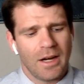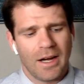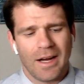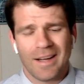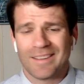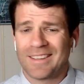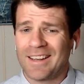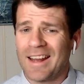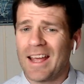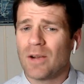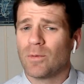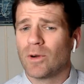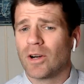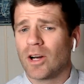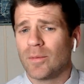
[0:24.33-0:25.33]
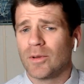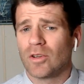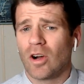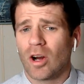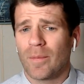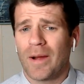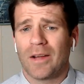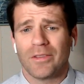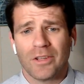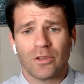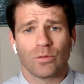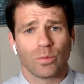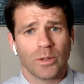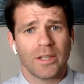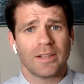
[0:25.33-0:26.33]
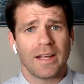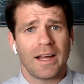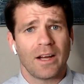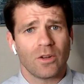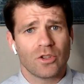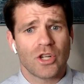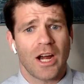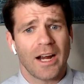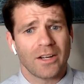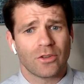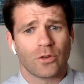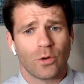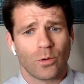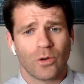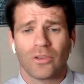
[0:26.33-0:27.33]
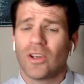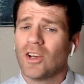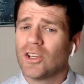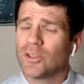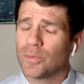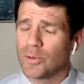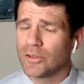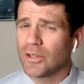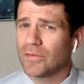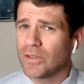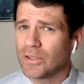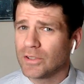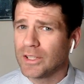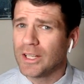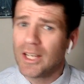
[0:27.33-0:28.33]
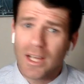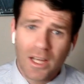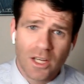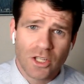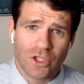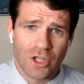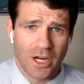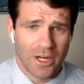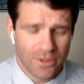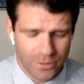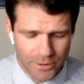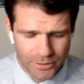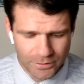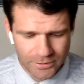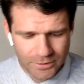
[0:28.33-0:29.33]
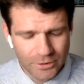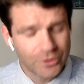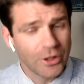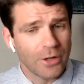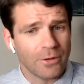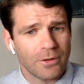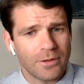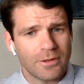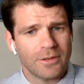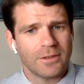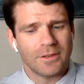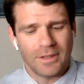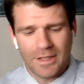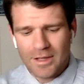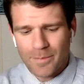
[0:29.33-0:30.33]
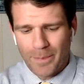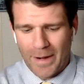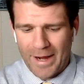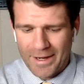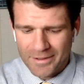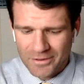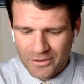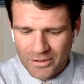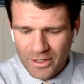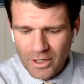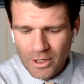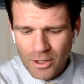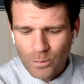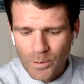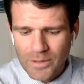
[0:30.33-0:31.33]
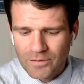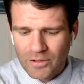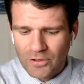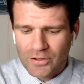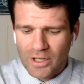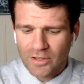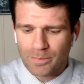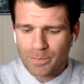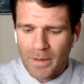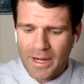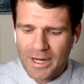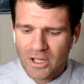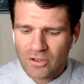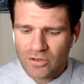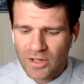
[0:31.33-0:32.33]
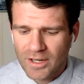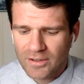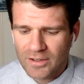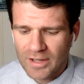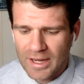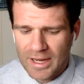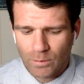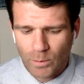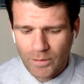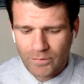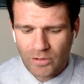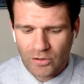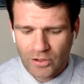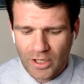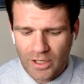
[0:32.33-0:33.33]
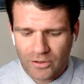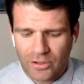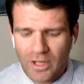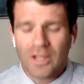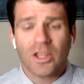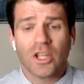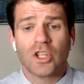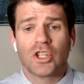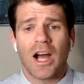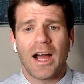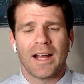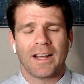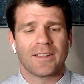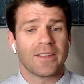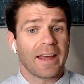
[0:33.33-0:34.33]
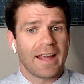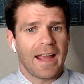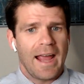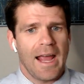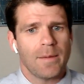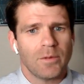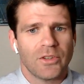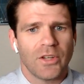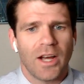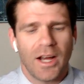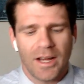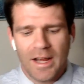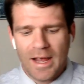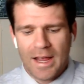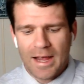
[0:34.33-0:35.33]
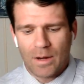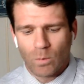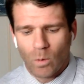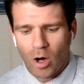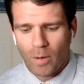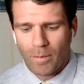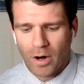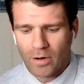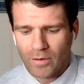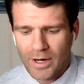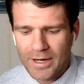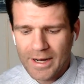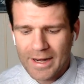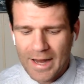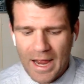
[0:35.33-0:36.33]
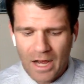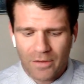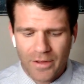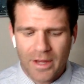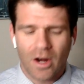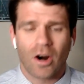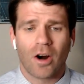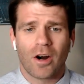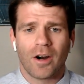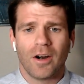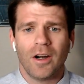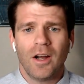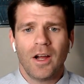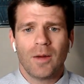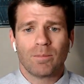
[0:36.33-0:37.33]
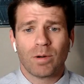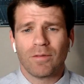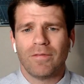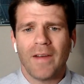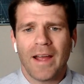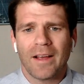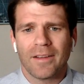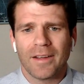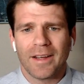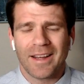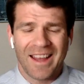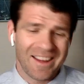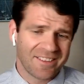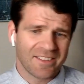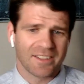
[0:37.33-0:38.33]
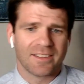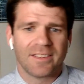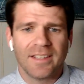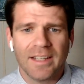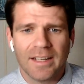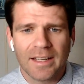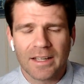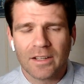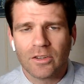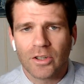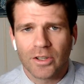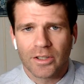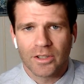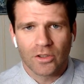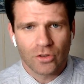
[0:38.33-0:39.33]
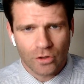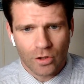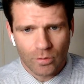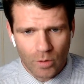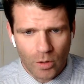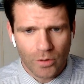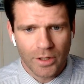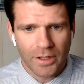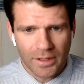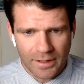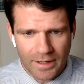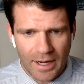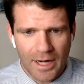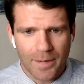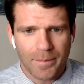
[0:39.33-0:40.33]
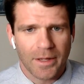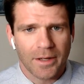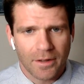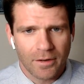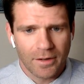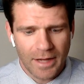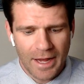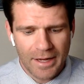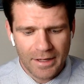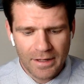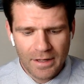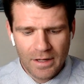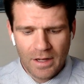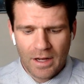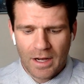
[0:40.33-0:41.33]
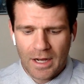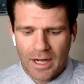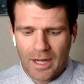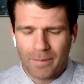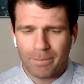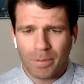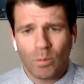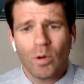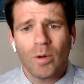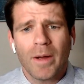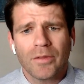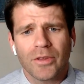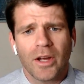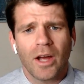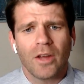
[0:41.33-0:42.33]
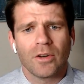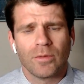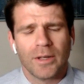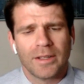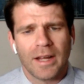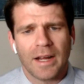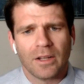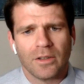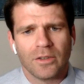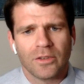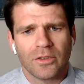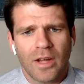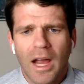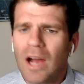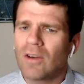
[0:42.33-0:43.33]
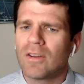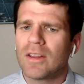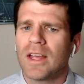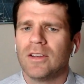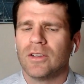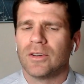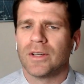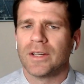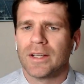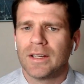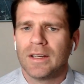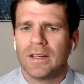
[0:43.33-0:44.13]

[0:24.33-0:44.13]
Today we're going to be talking about these retail giant stores, specifically J. Crew. So in the past, we've discussed buying trends and we've discussed the giants like Amazon and Walmart, right? And how they are prevailing and succeeding during this Corona economy, okay? But what about the other retailers? How are they doing?